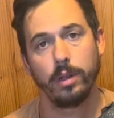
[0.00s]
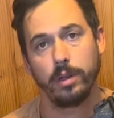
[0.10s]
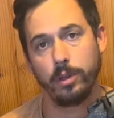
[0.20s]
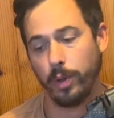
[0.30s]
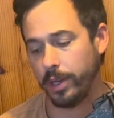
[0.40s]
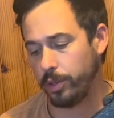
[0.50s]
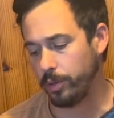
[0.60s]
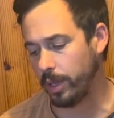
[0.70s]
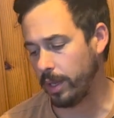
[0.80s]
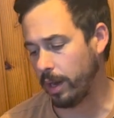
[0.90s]
22
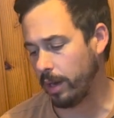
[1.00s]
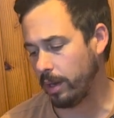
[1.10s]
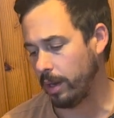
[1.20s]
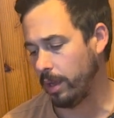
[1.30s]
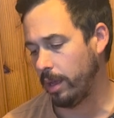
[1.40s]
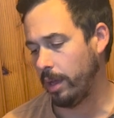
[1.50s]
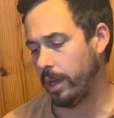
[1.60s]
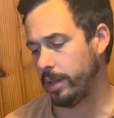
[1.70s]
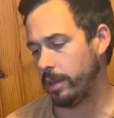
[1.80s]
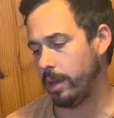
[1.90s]
LR,
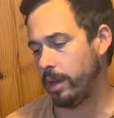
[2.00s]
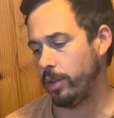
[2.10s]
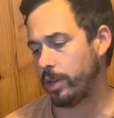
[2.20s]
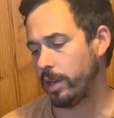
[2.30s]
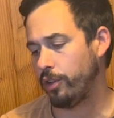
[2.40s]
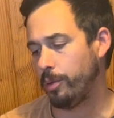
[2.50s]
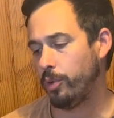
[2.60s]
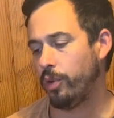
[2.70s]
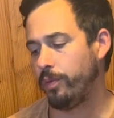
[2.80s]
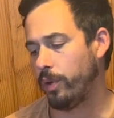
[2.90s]
and you can
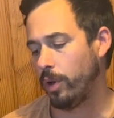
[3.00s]
remove